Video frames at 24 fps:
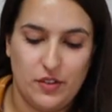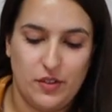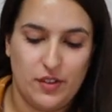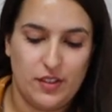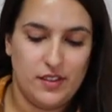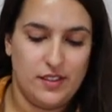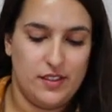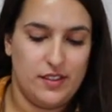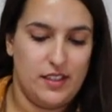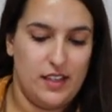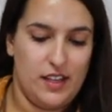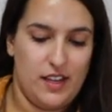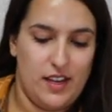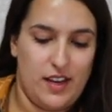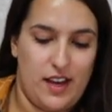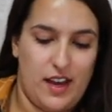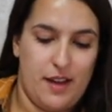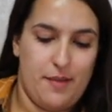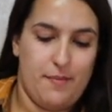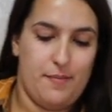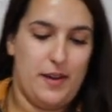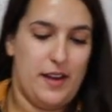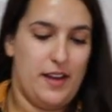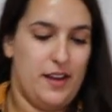you can see,
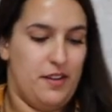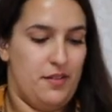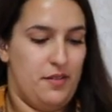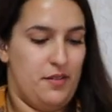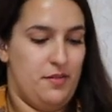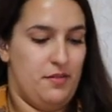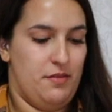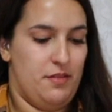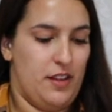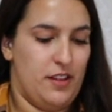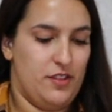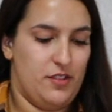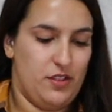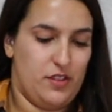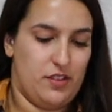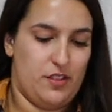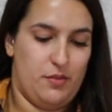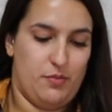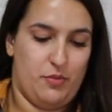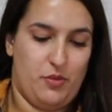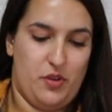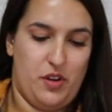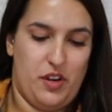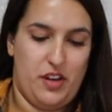I took
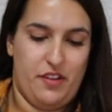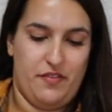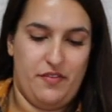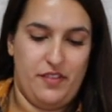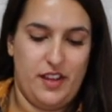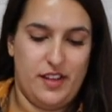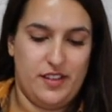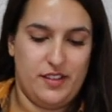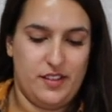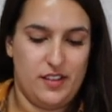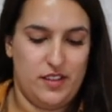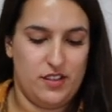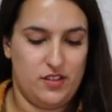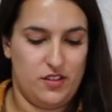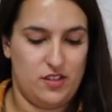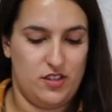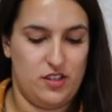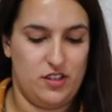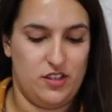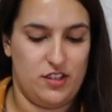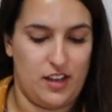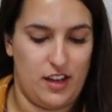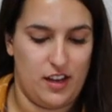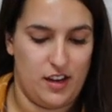some creative license,
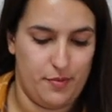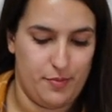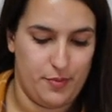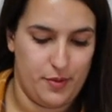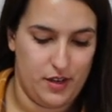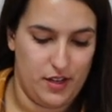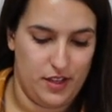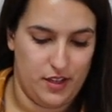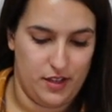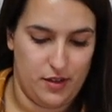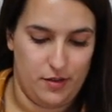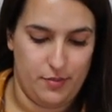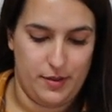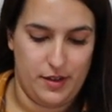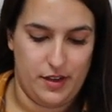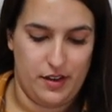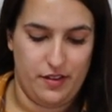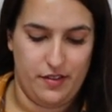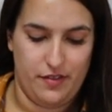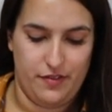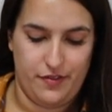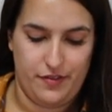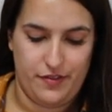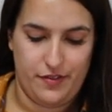just kind of put a little bit
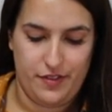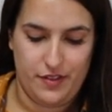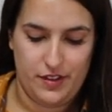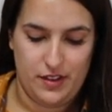of